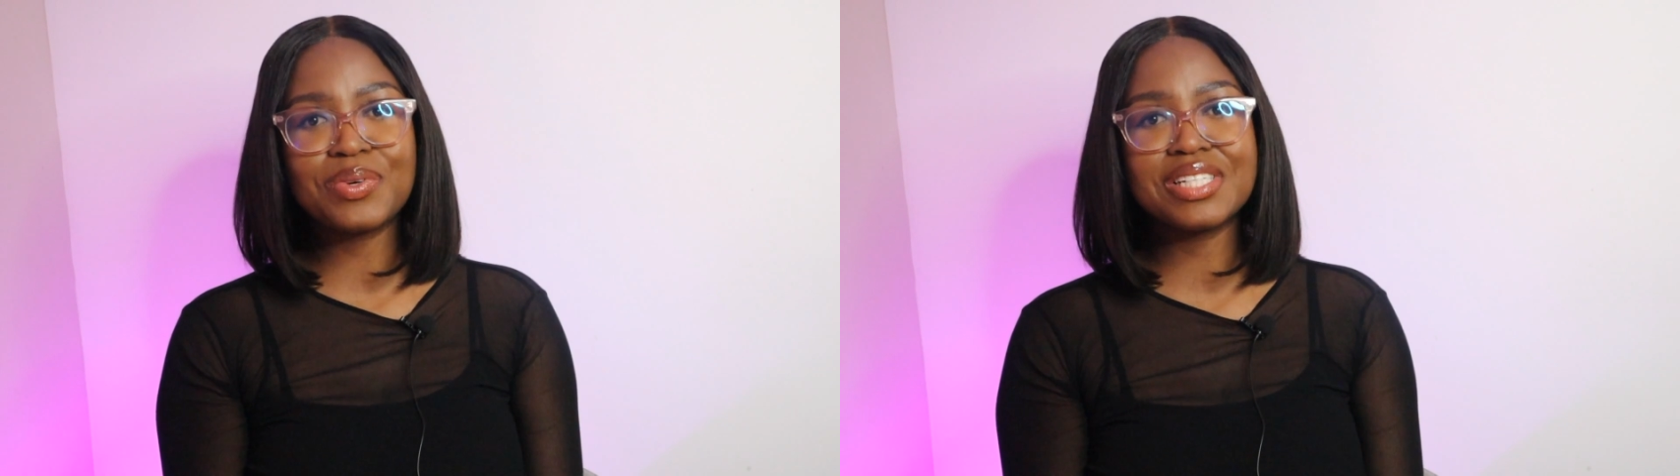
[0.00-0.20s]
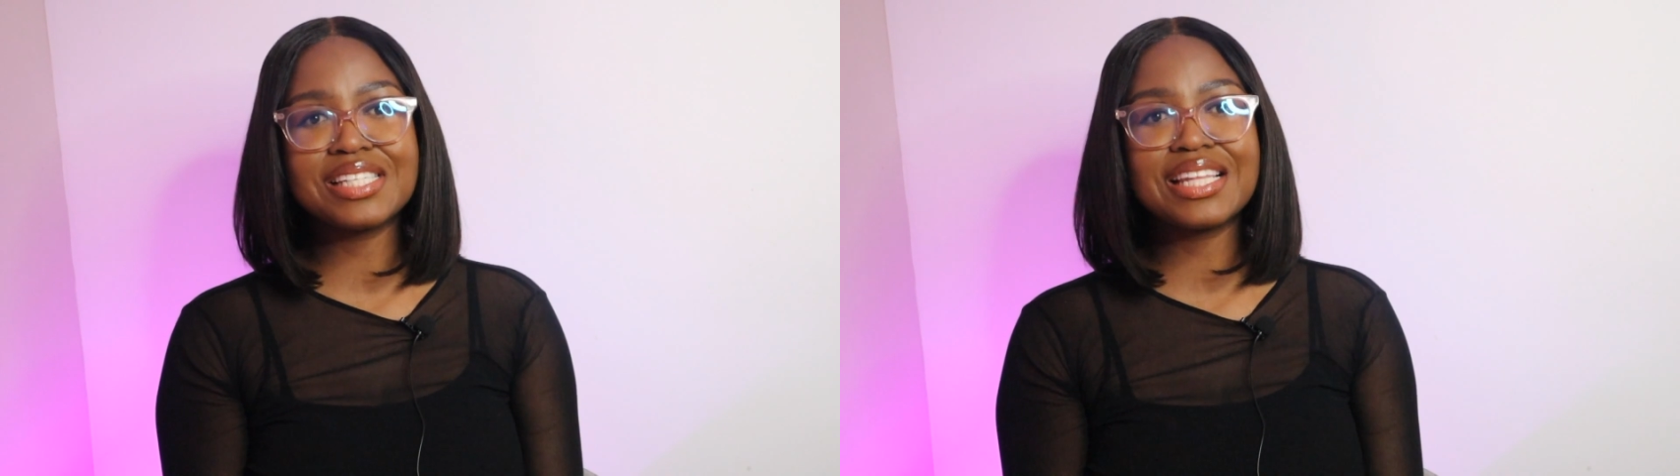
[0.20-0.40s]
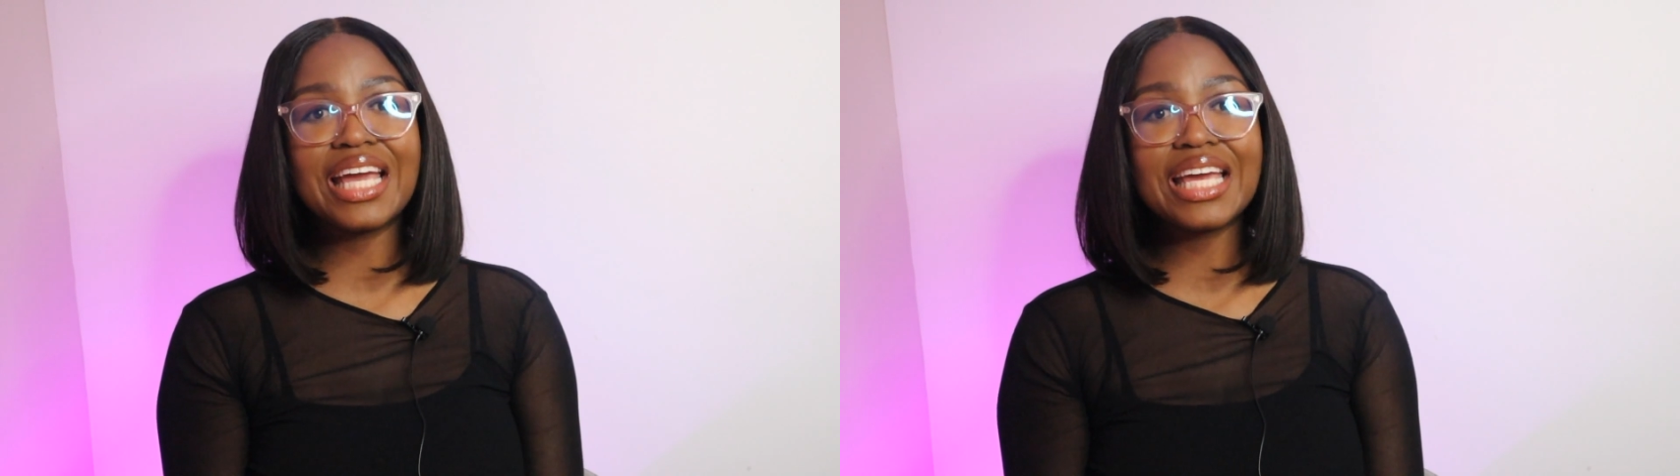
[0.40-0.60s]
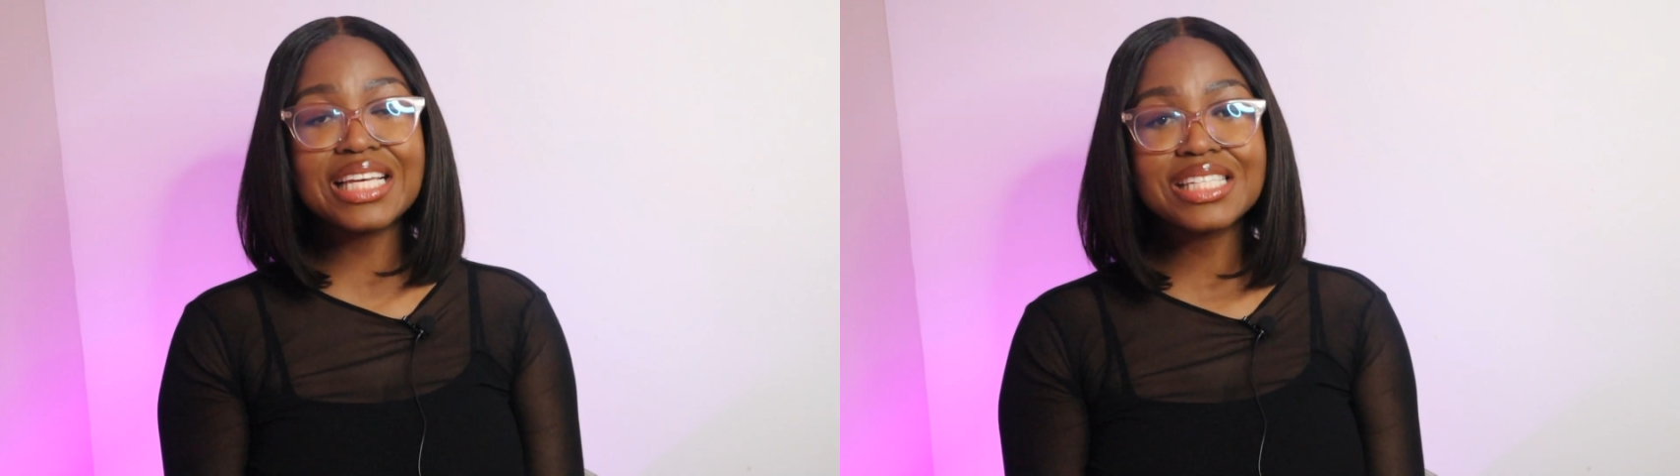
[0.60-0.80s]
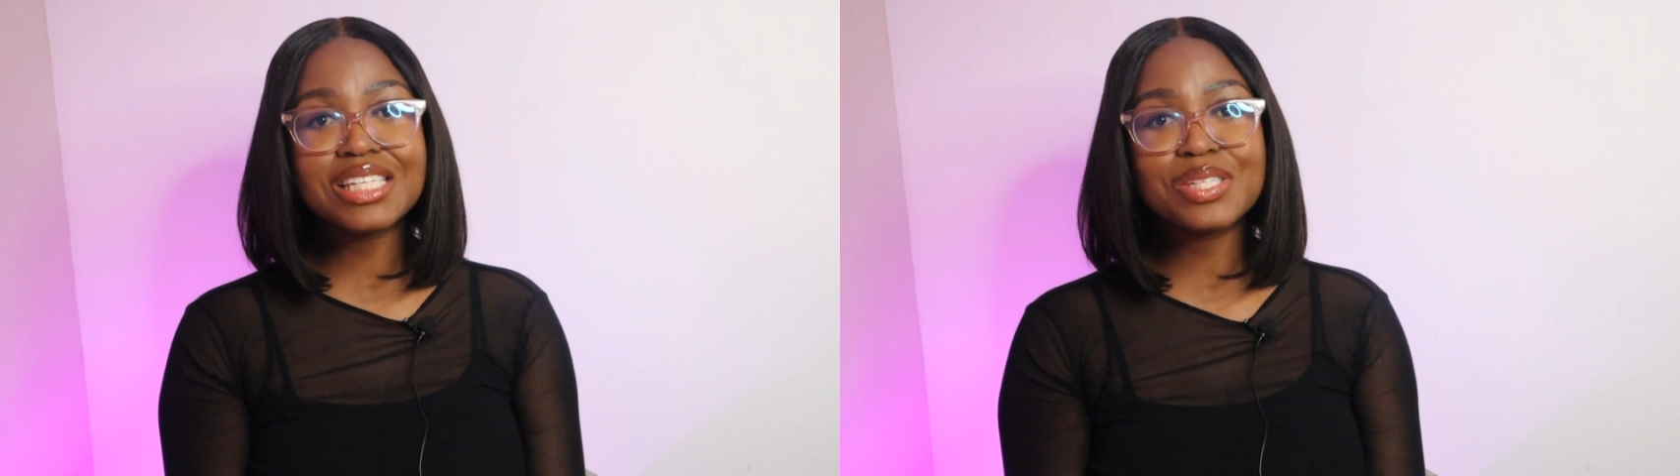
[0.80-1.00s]
which is the
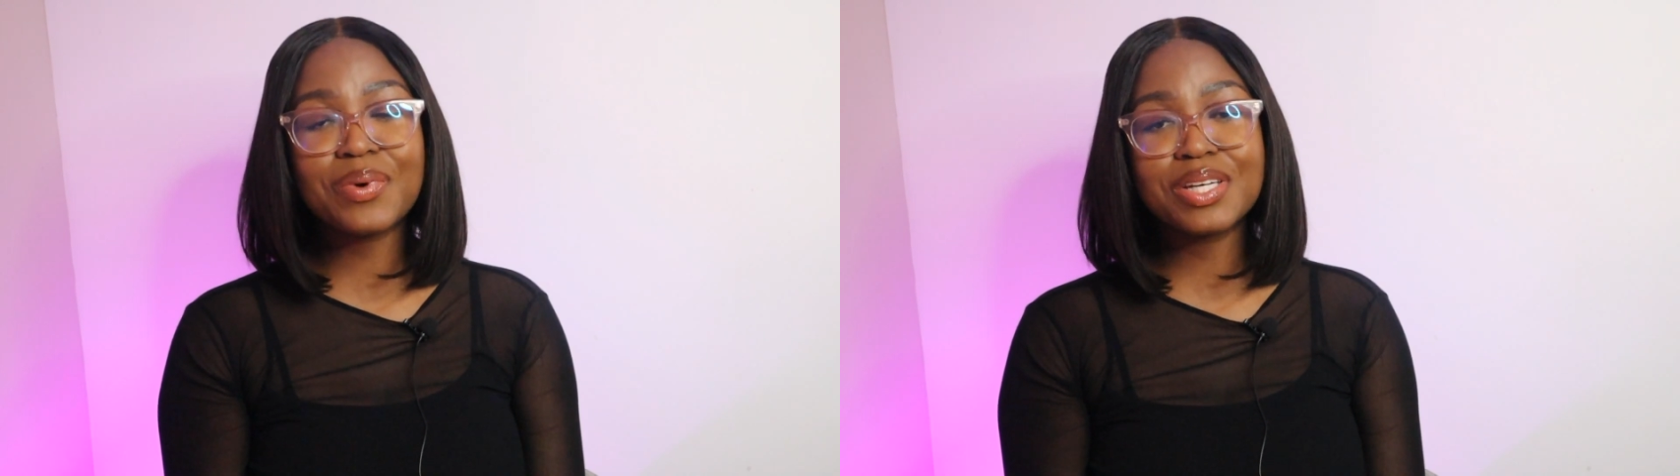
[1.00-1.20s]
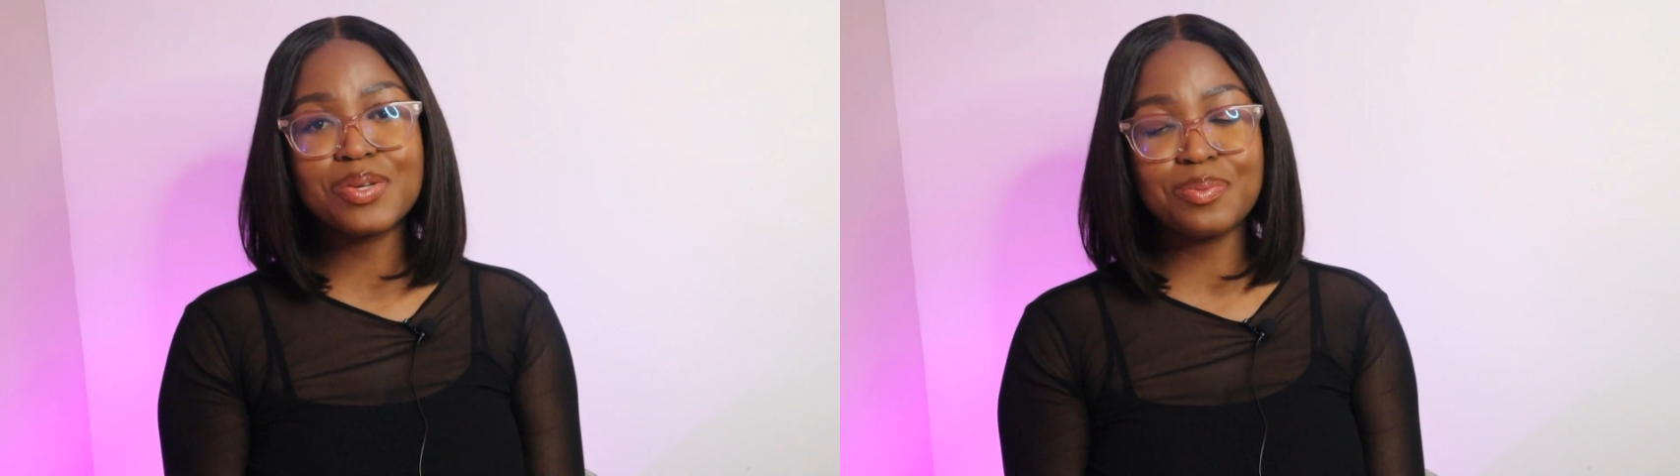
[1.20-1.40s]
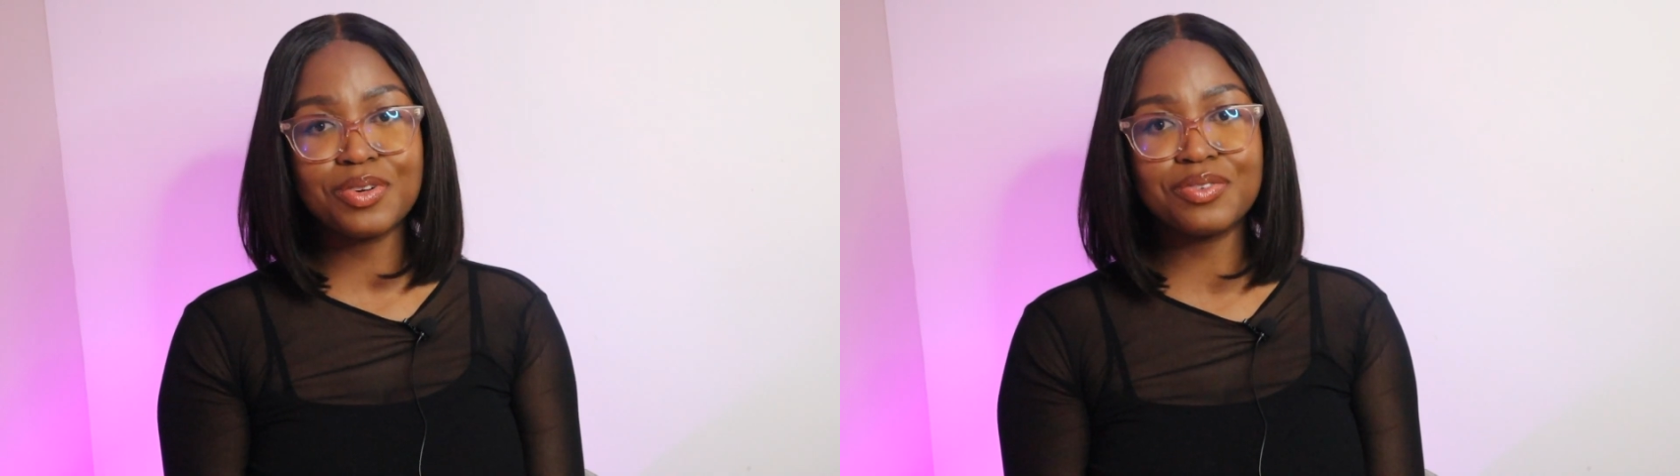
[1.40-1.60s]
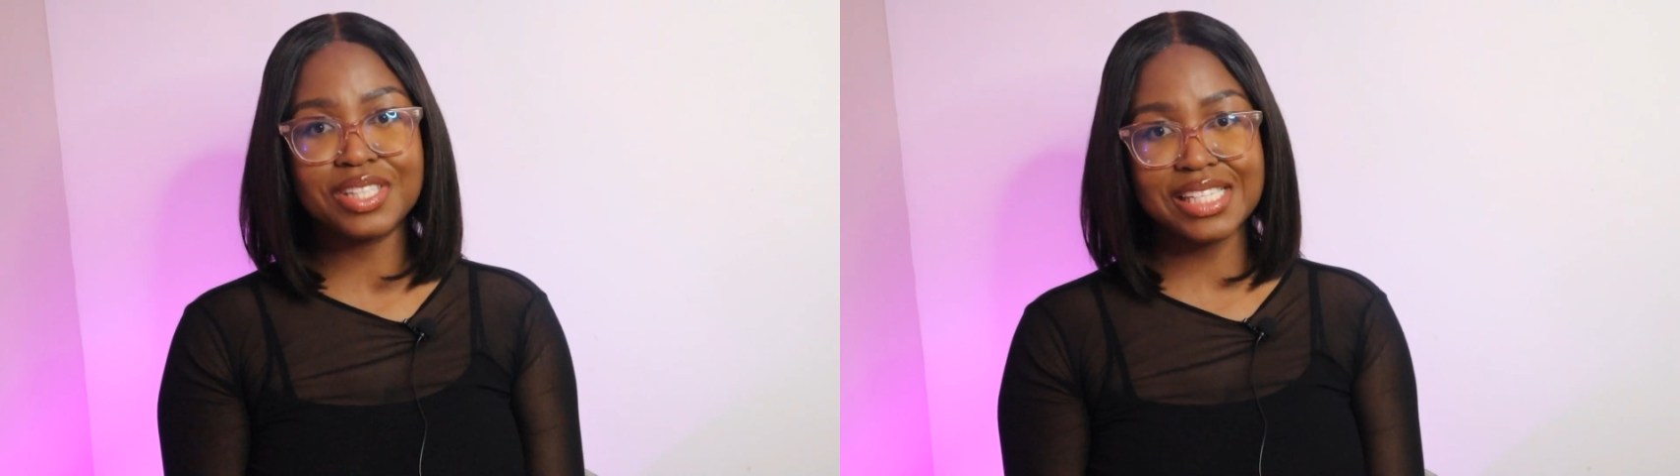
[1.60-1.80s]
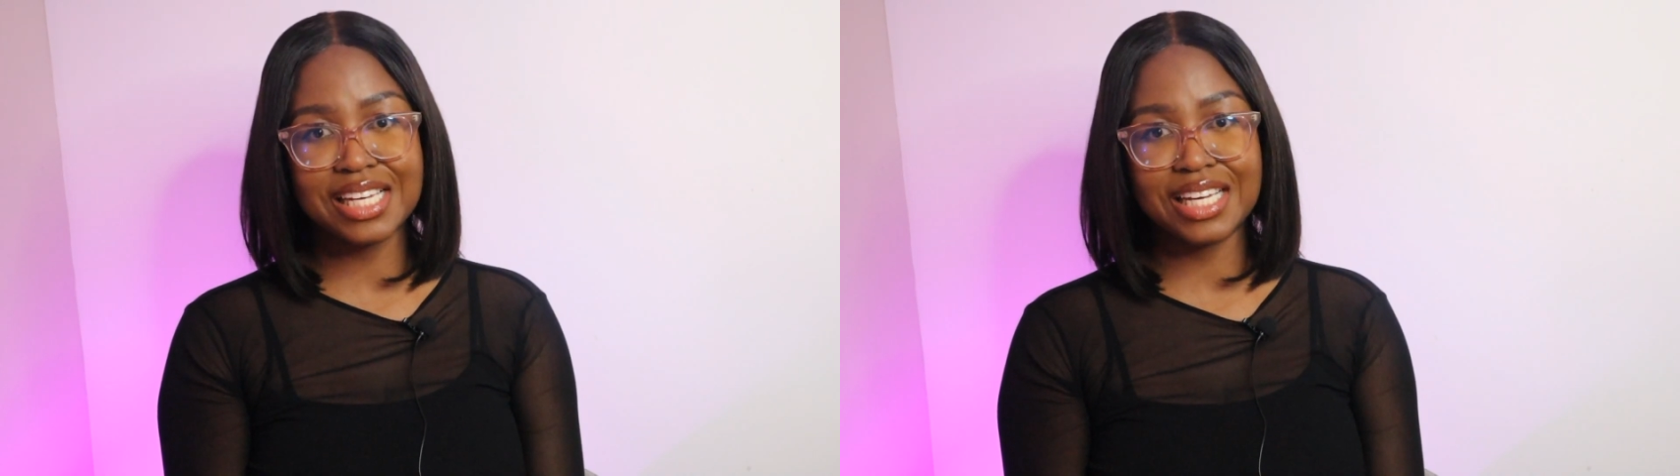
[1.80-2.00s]
easiest way to improve your
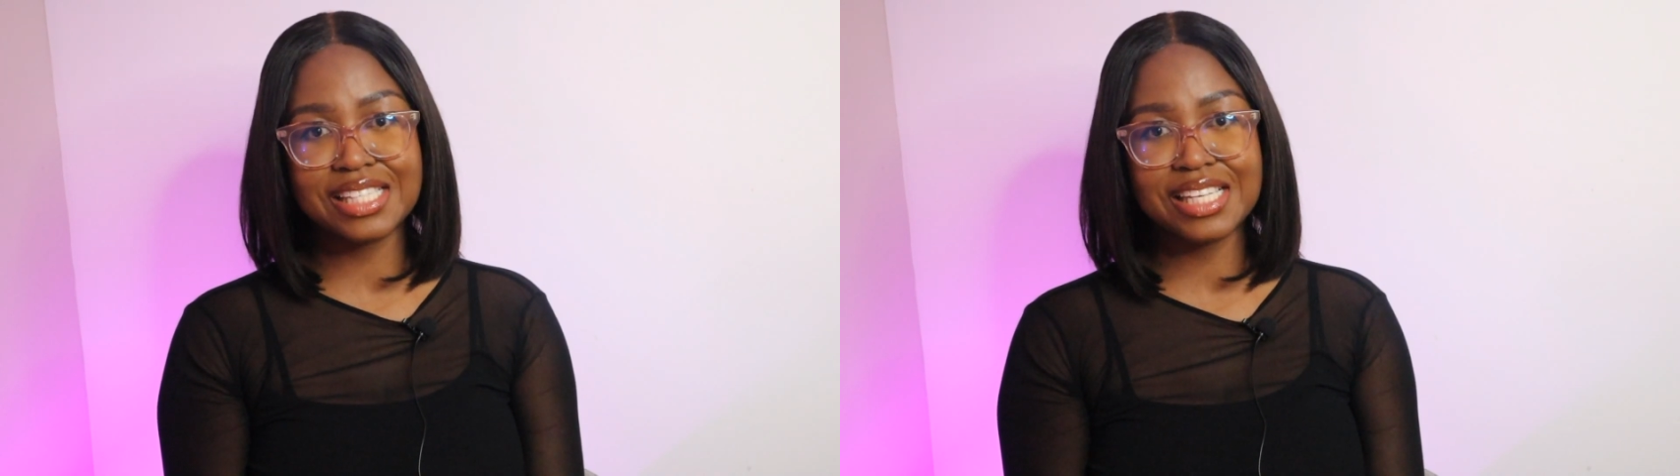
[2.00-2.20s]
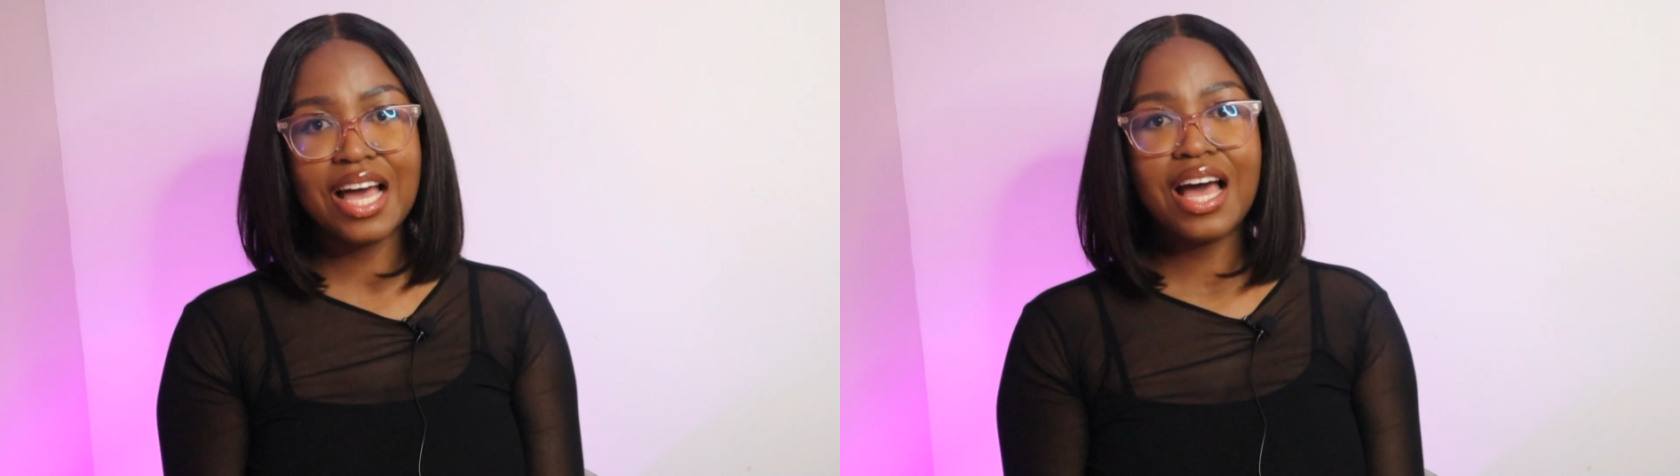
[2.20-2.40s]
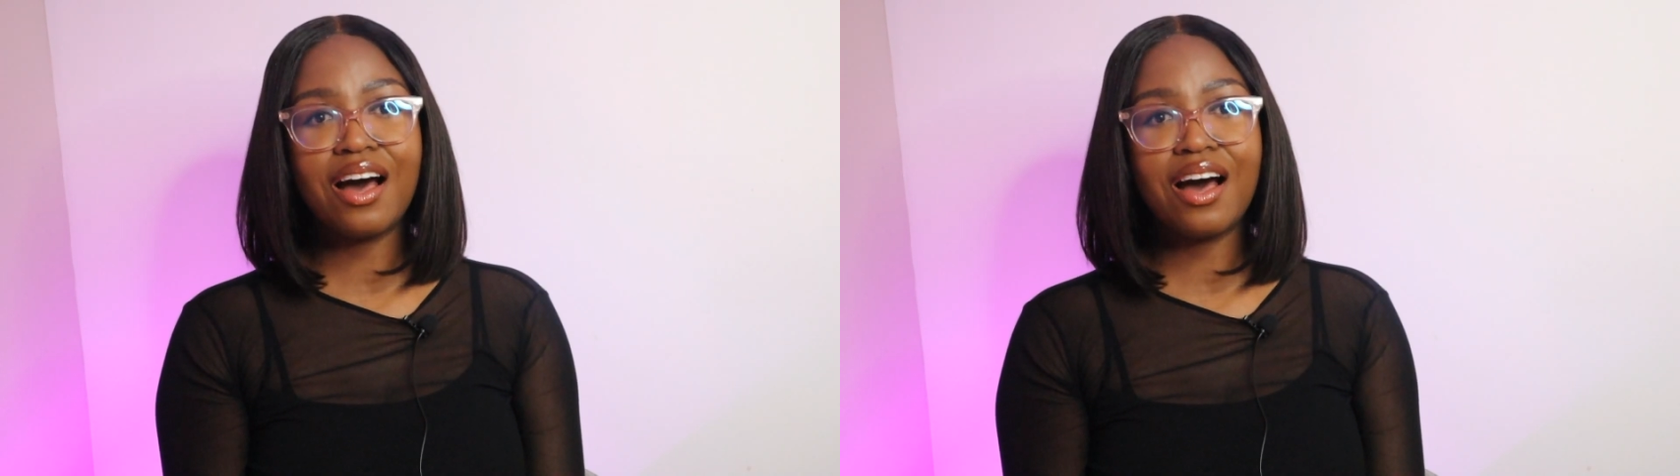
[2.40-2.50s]
designs.